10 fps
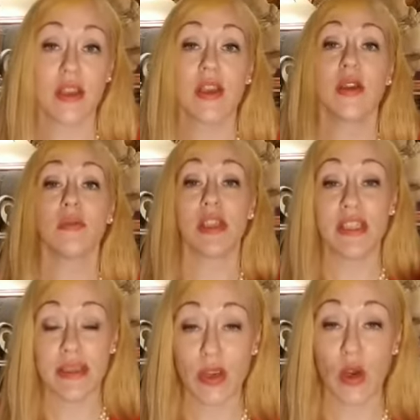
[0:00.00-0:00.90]
Please
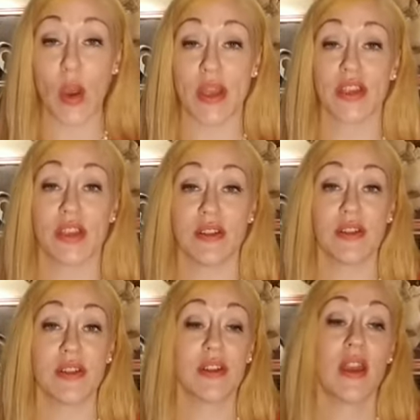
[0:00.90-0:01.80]
send me your
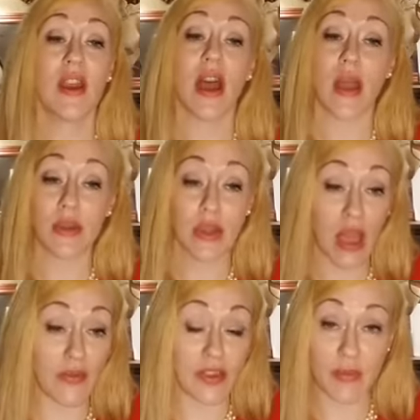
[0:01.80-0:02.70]
questions. I would
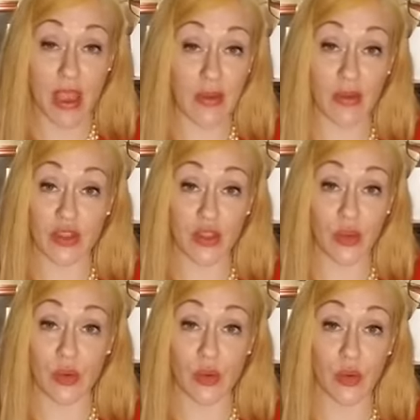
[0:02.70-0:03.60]
love to be able
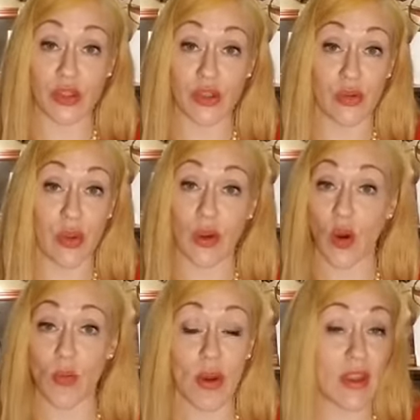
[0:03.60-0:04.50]
to
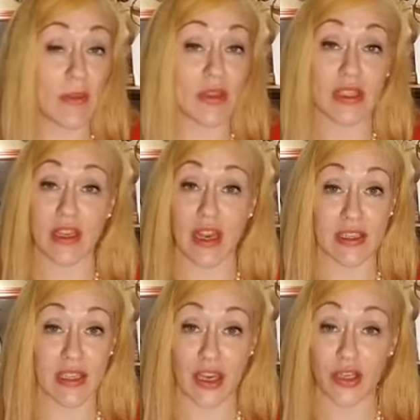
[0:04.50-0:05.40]
incorporate them into the next
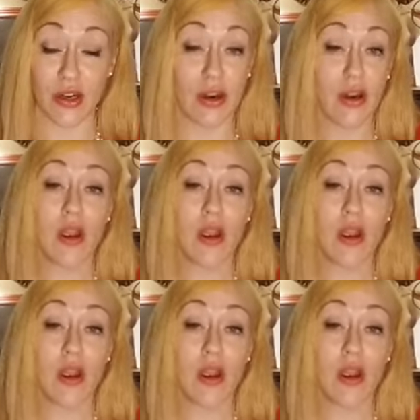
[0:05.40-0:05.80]
lecture.